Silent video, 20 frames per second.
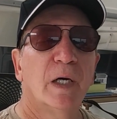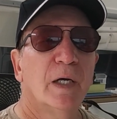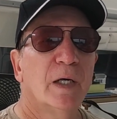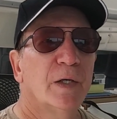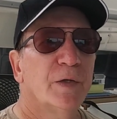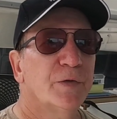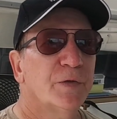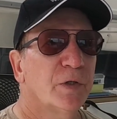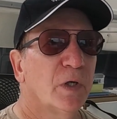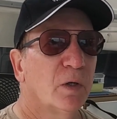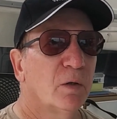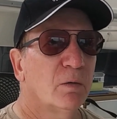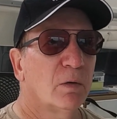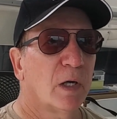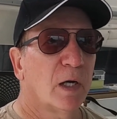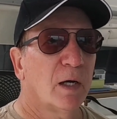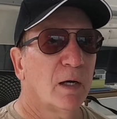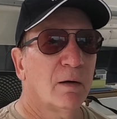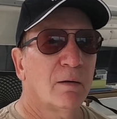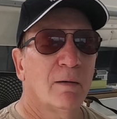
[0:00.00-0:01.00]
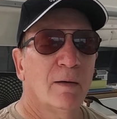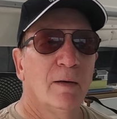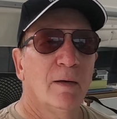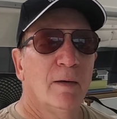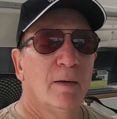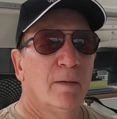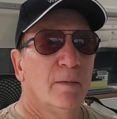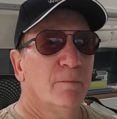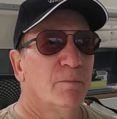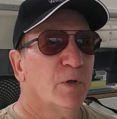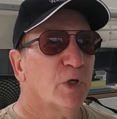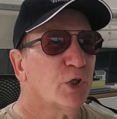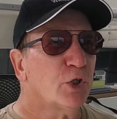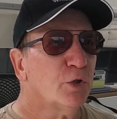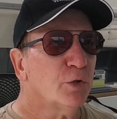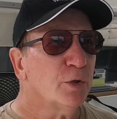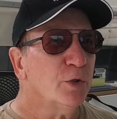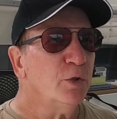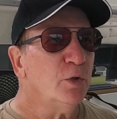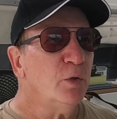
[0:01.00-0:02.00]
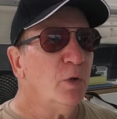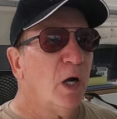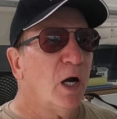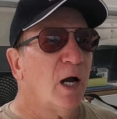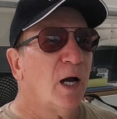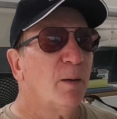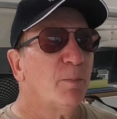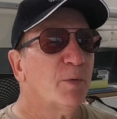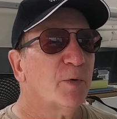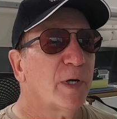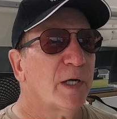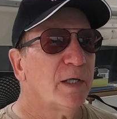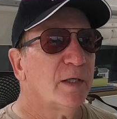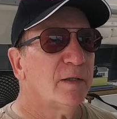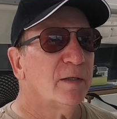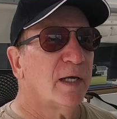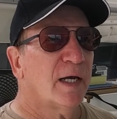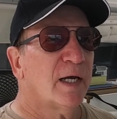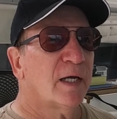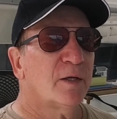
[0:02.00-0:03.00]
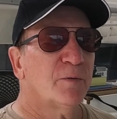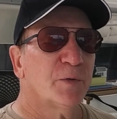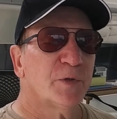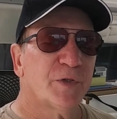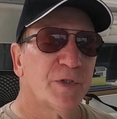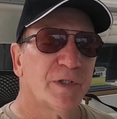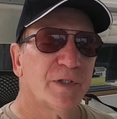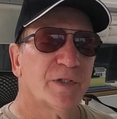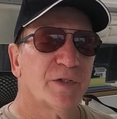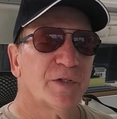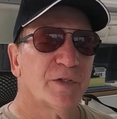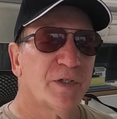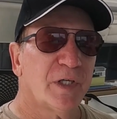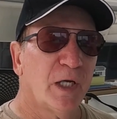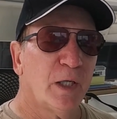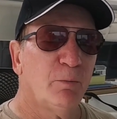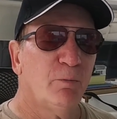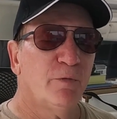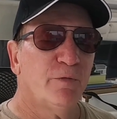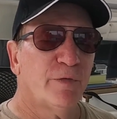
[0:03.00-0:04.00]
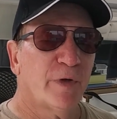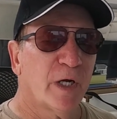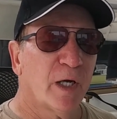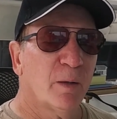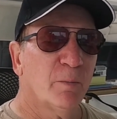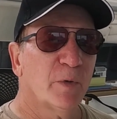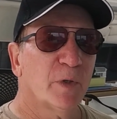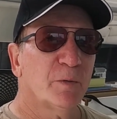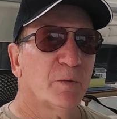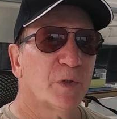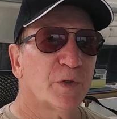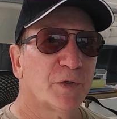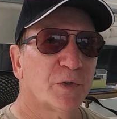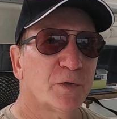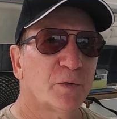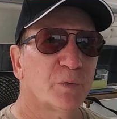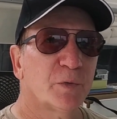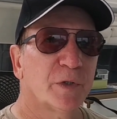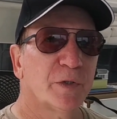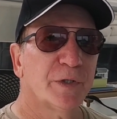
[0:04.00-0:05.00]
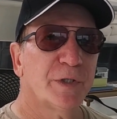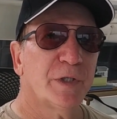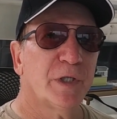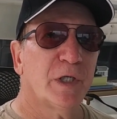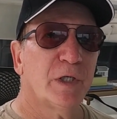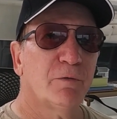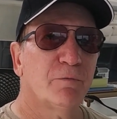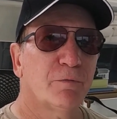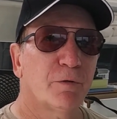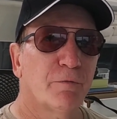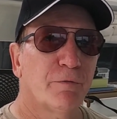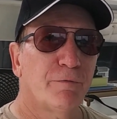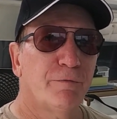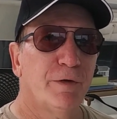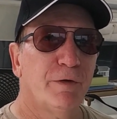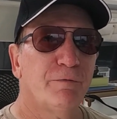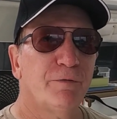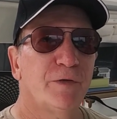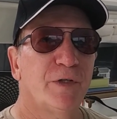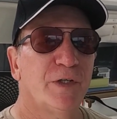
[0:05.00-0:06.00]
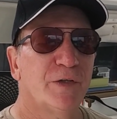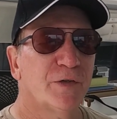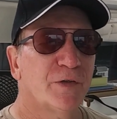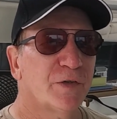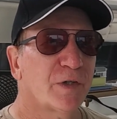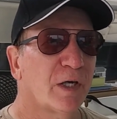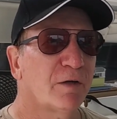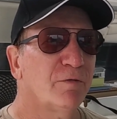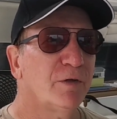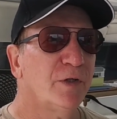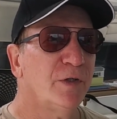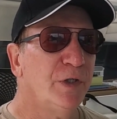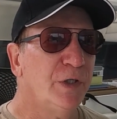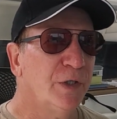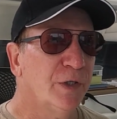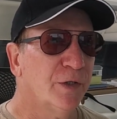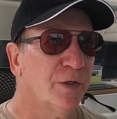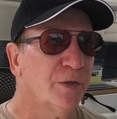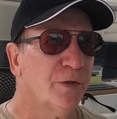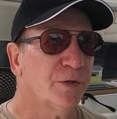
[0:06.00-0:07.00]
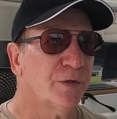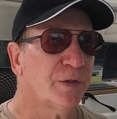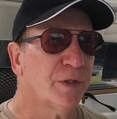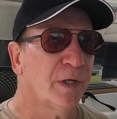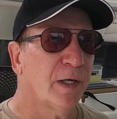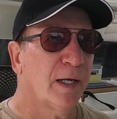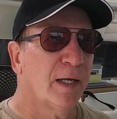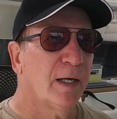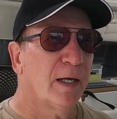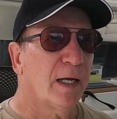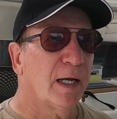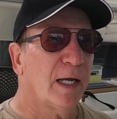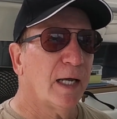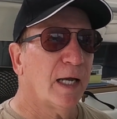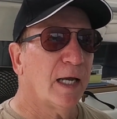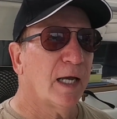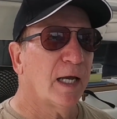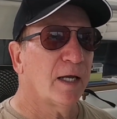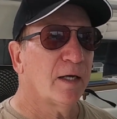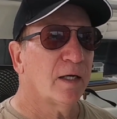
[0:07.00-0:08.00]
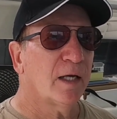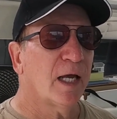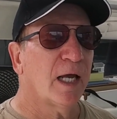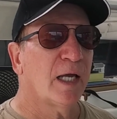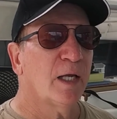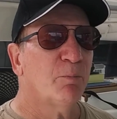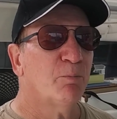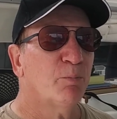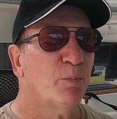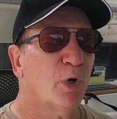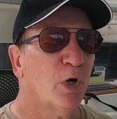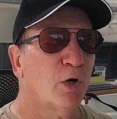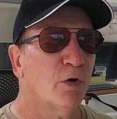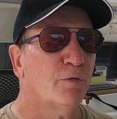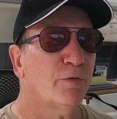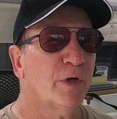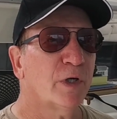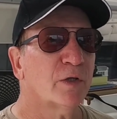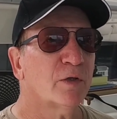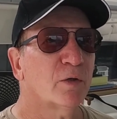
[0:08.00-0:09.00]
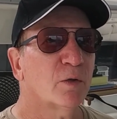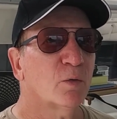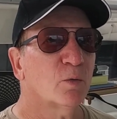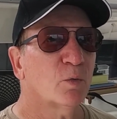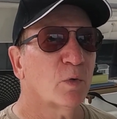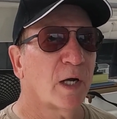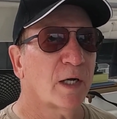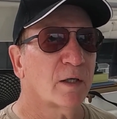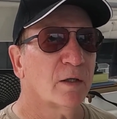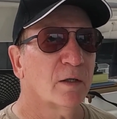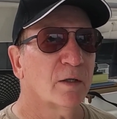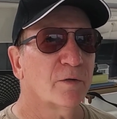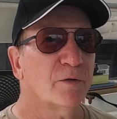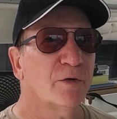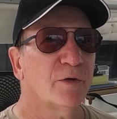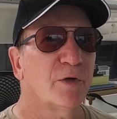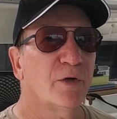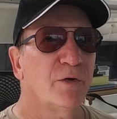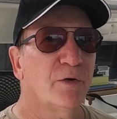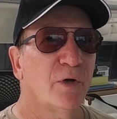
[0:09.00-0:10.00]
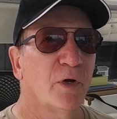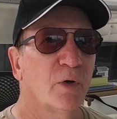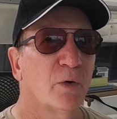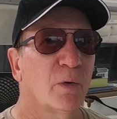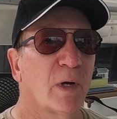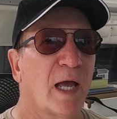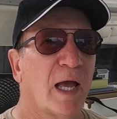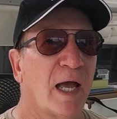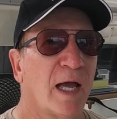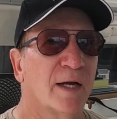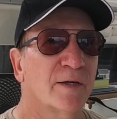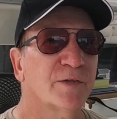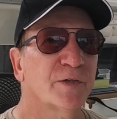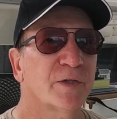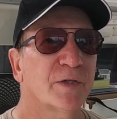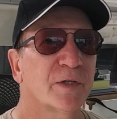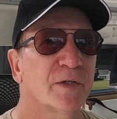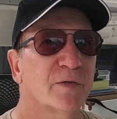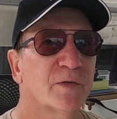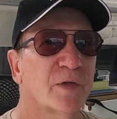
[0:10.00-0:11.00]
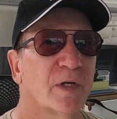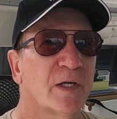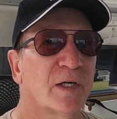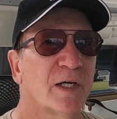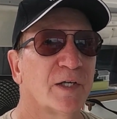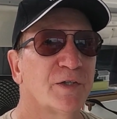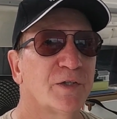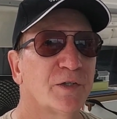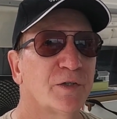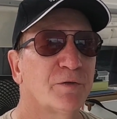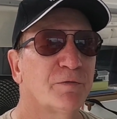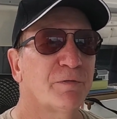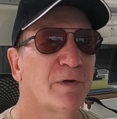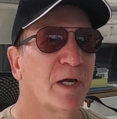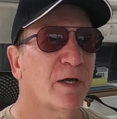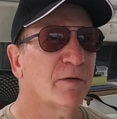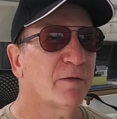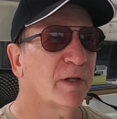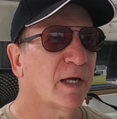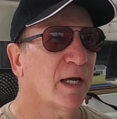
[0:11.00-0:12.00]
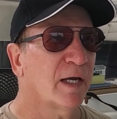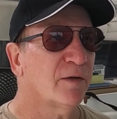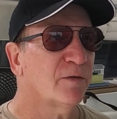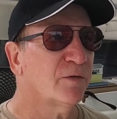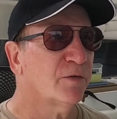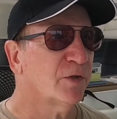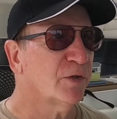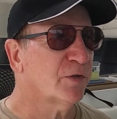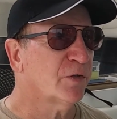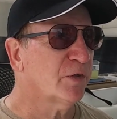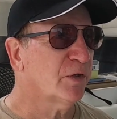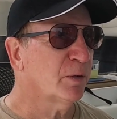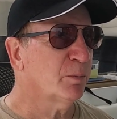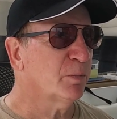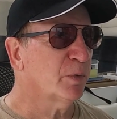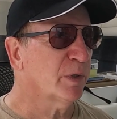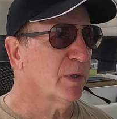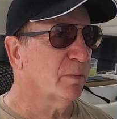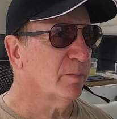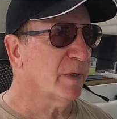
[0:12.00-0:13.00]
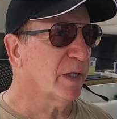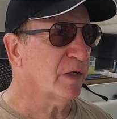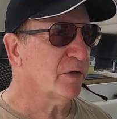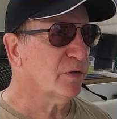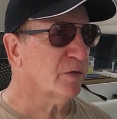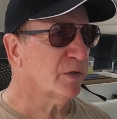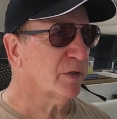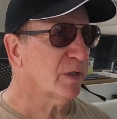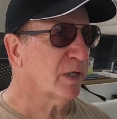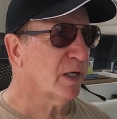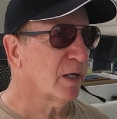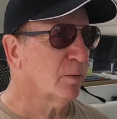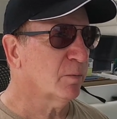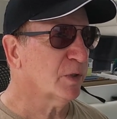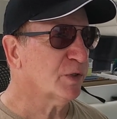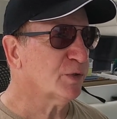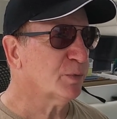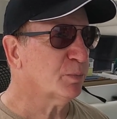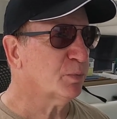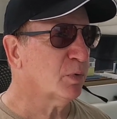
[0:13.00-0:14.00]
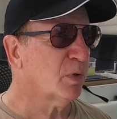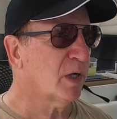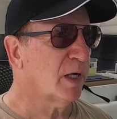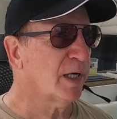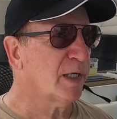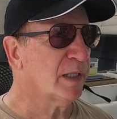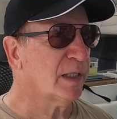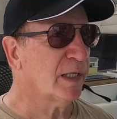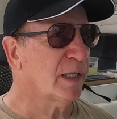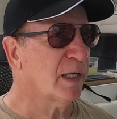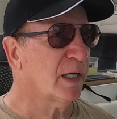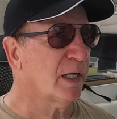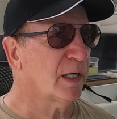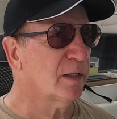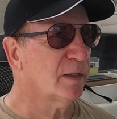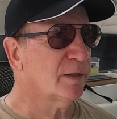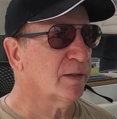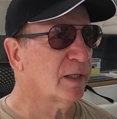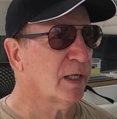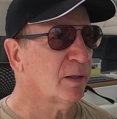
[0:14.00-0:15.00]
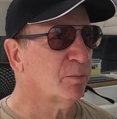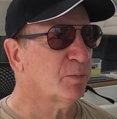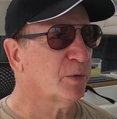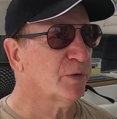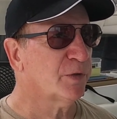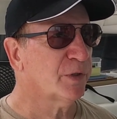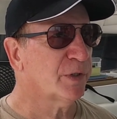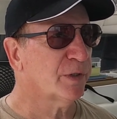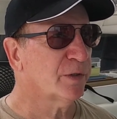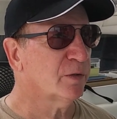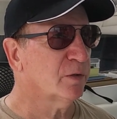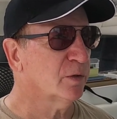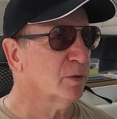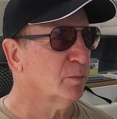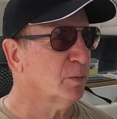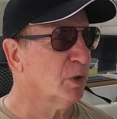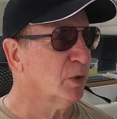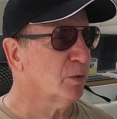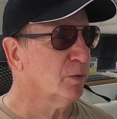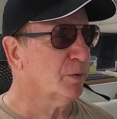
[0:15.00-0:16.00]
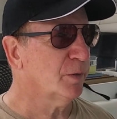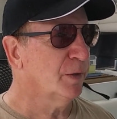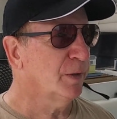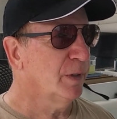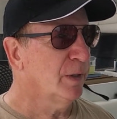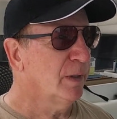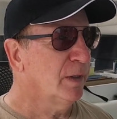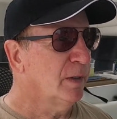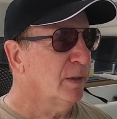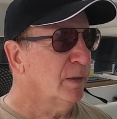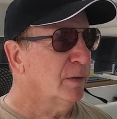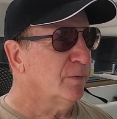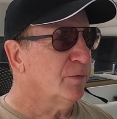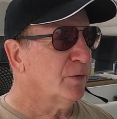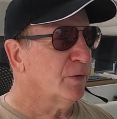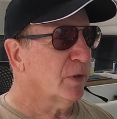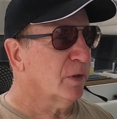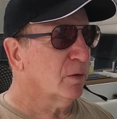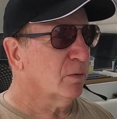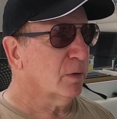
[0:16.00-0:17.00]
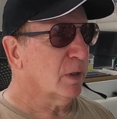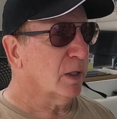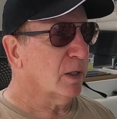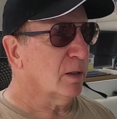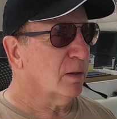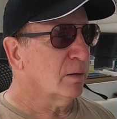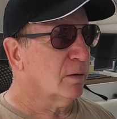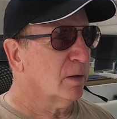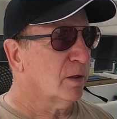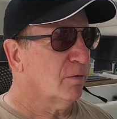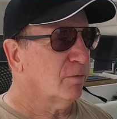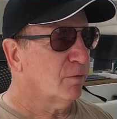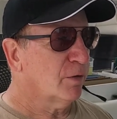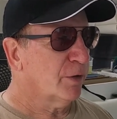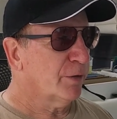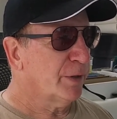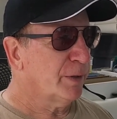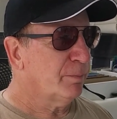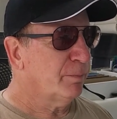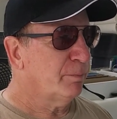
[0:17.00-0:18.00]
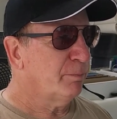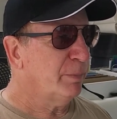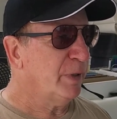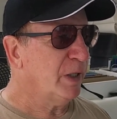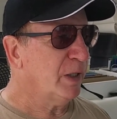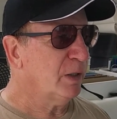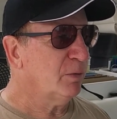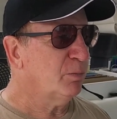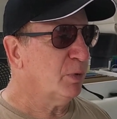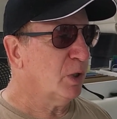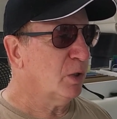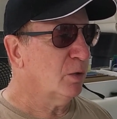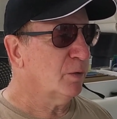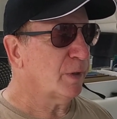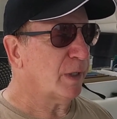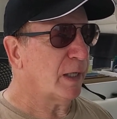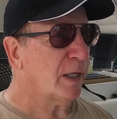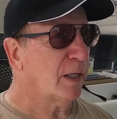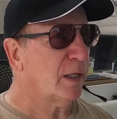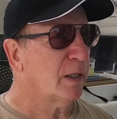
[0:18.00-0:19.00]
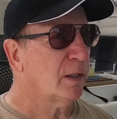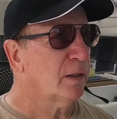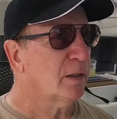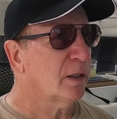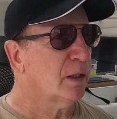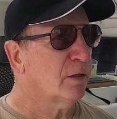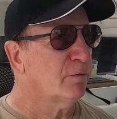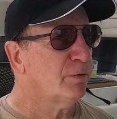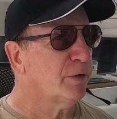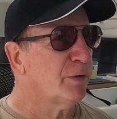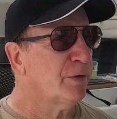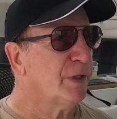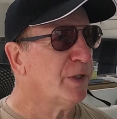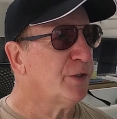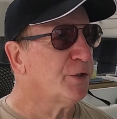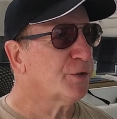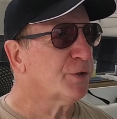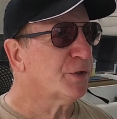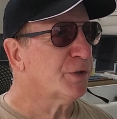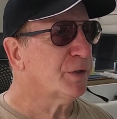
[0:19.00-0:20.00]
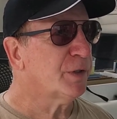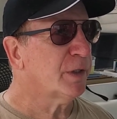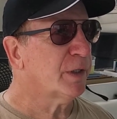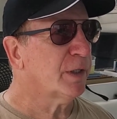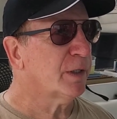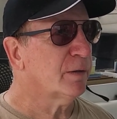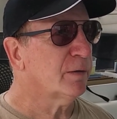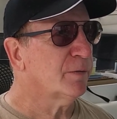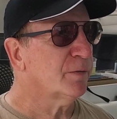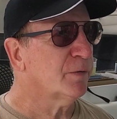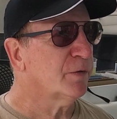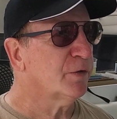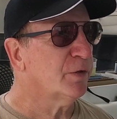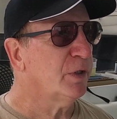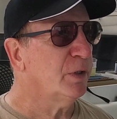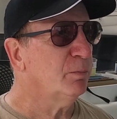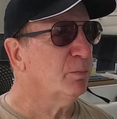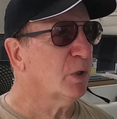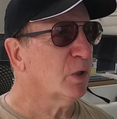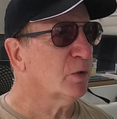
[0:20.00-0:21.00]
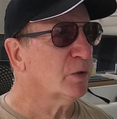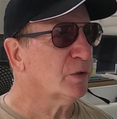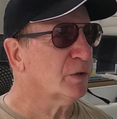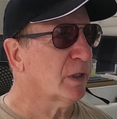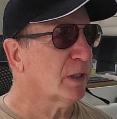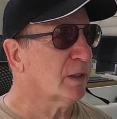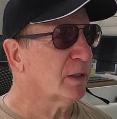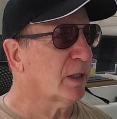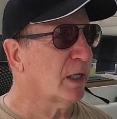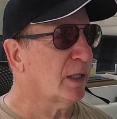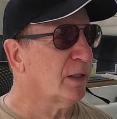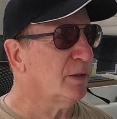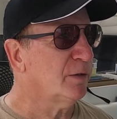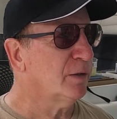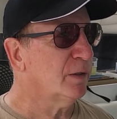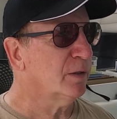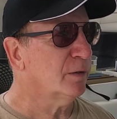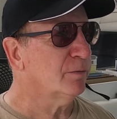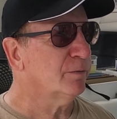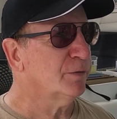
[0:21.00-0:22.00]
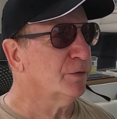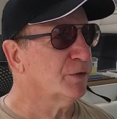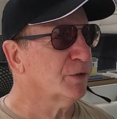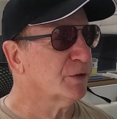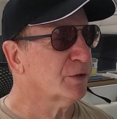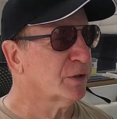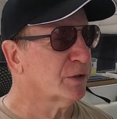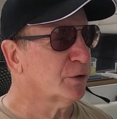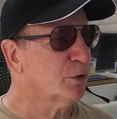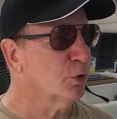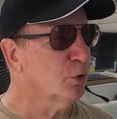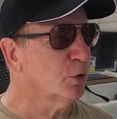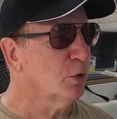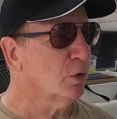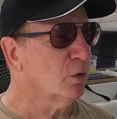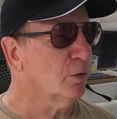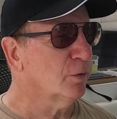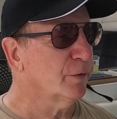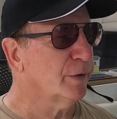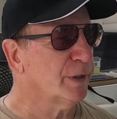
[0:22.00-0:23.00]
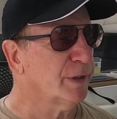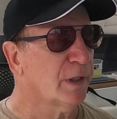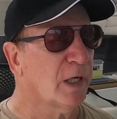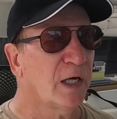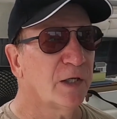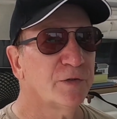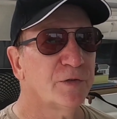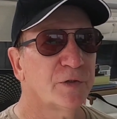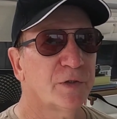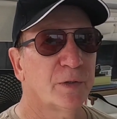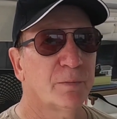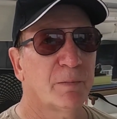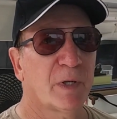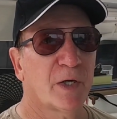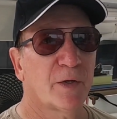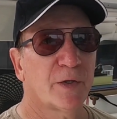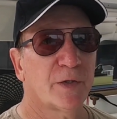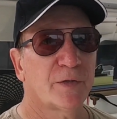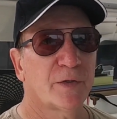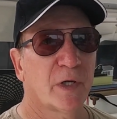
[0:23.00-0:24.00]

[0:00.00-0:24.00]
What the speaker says: So the crew operated that. It was in the same family, which is really neat, for 57 years, and a perfect record, no accidents. And I just found that just simply amazing, much pride they had in that particular boat. So a very big boat, and if you're interested in steamboats like that, you can just Google the Hudson River